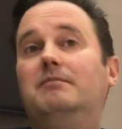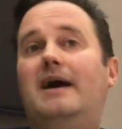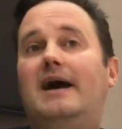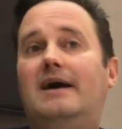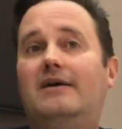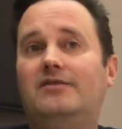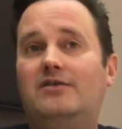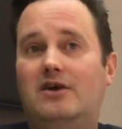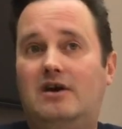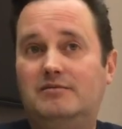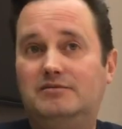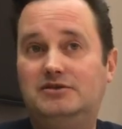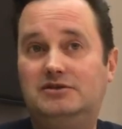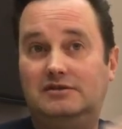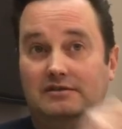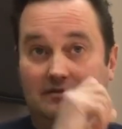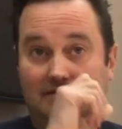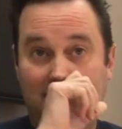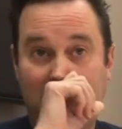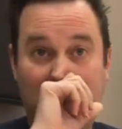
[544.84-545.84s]
math
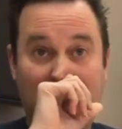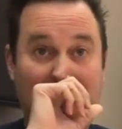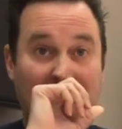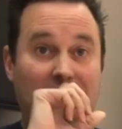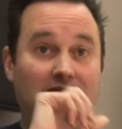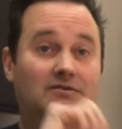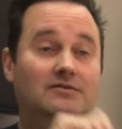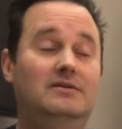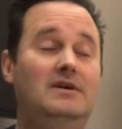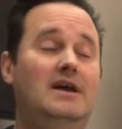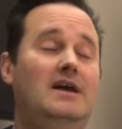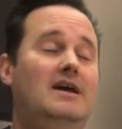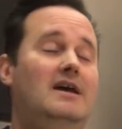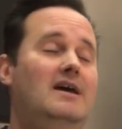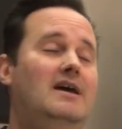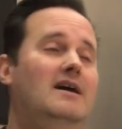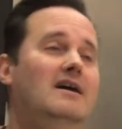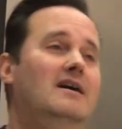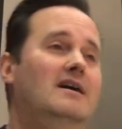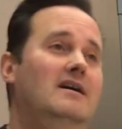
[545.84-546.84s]
option you know
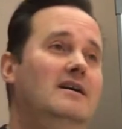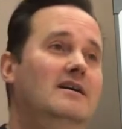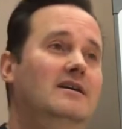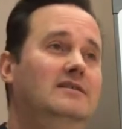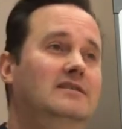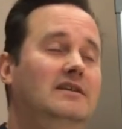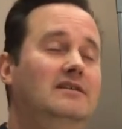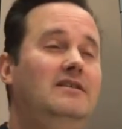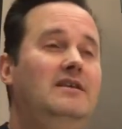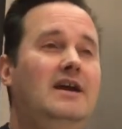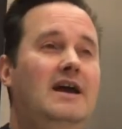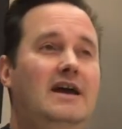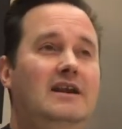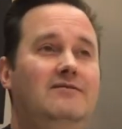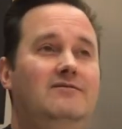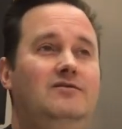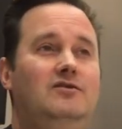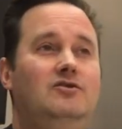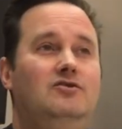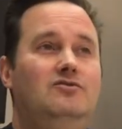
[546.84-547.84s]
because uh, i think i had
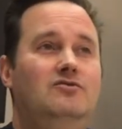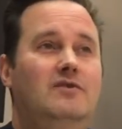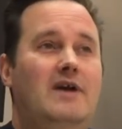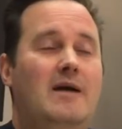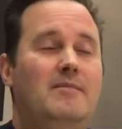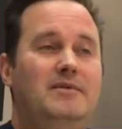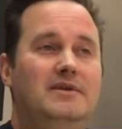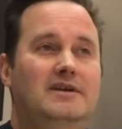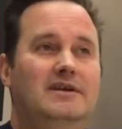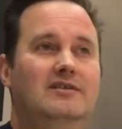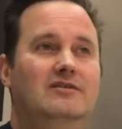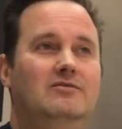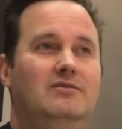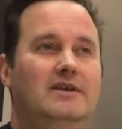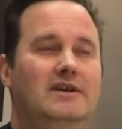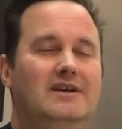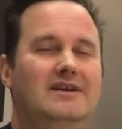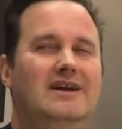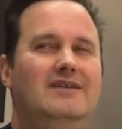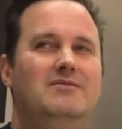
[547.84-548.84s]
a few applicants were
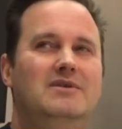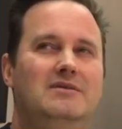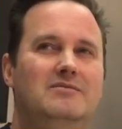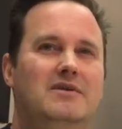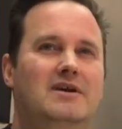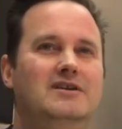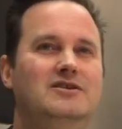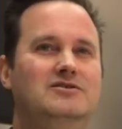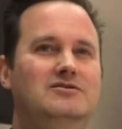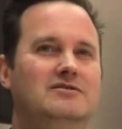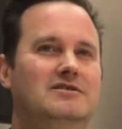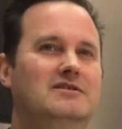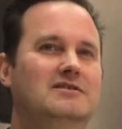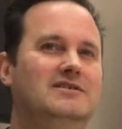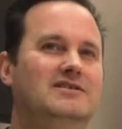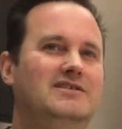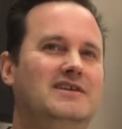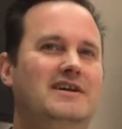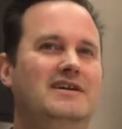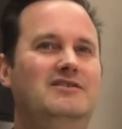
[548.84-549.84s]
like i really want to do the
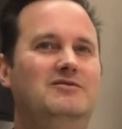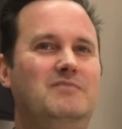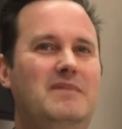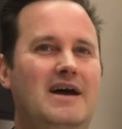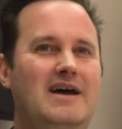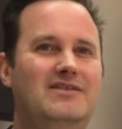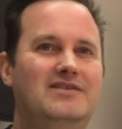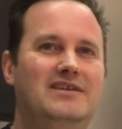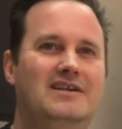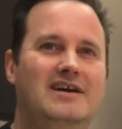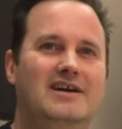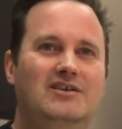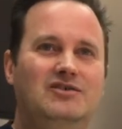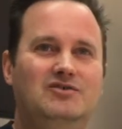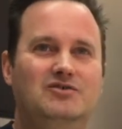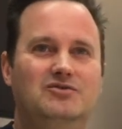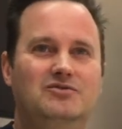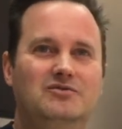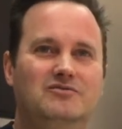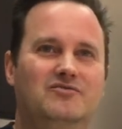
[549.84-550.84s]
science math at high
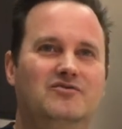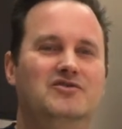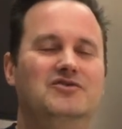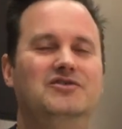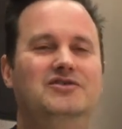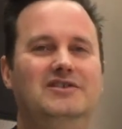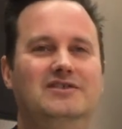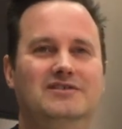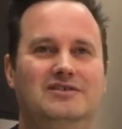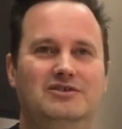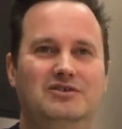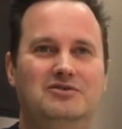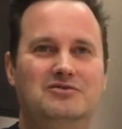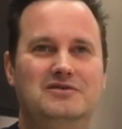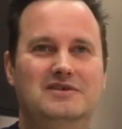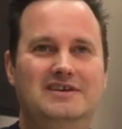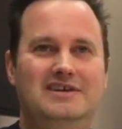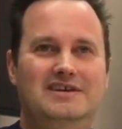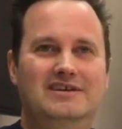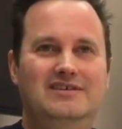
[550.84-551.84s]
school versus the
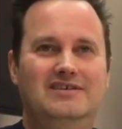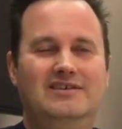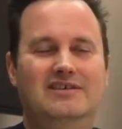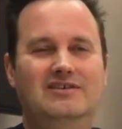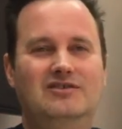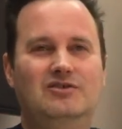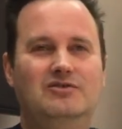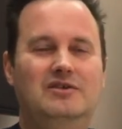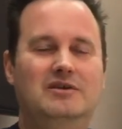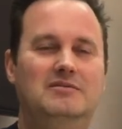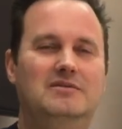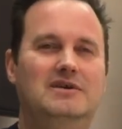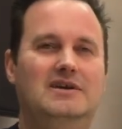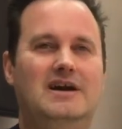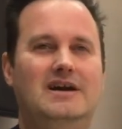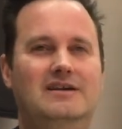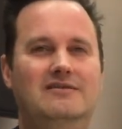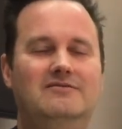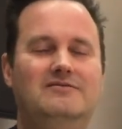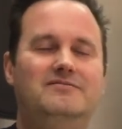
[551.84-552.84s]
lower kids and so they were
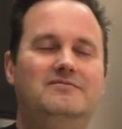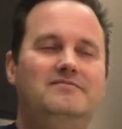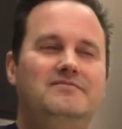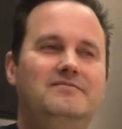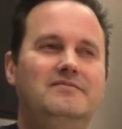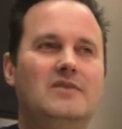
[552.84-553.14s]
kind of